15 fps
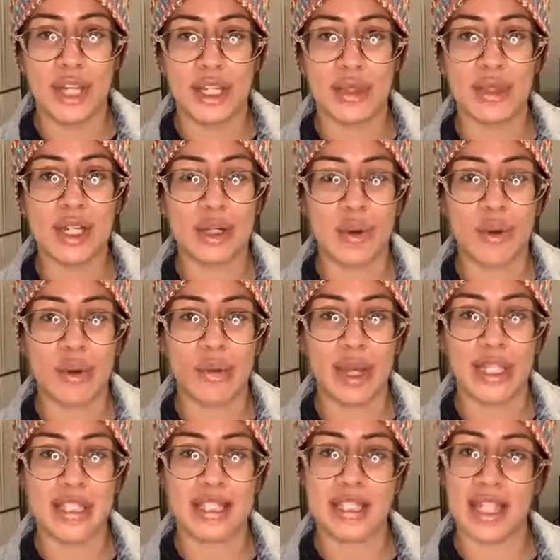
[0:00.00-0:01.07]
you can
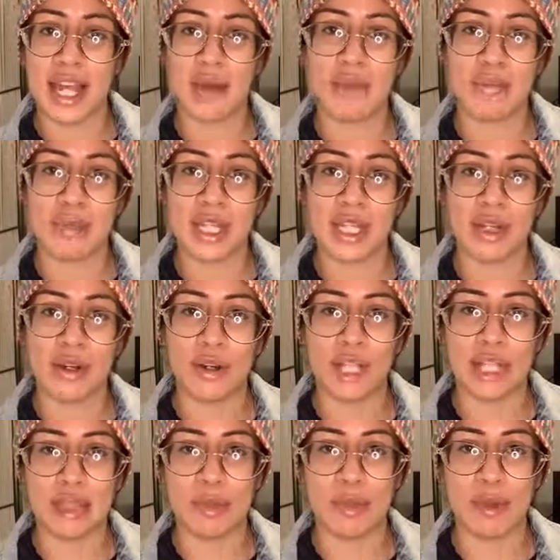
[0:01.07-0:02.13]
always DM me
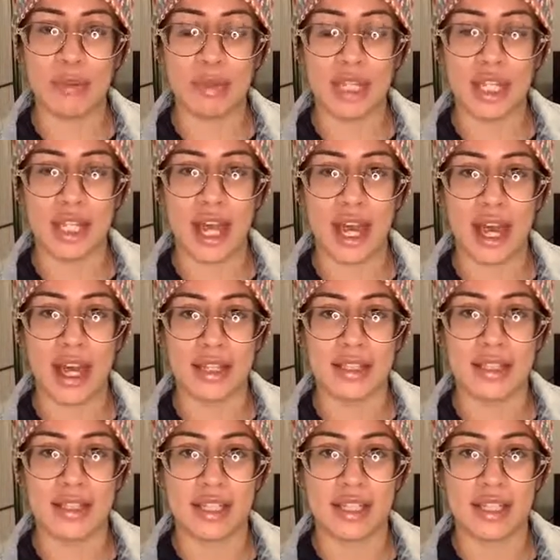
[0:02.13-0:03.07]
or email me at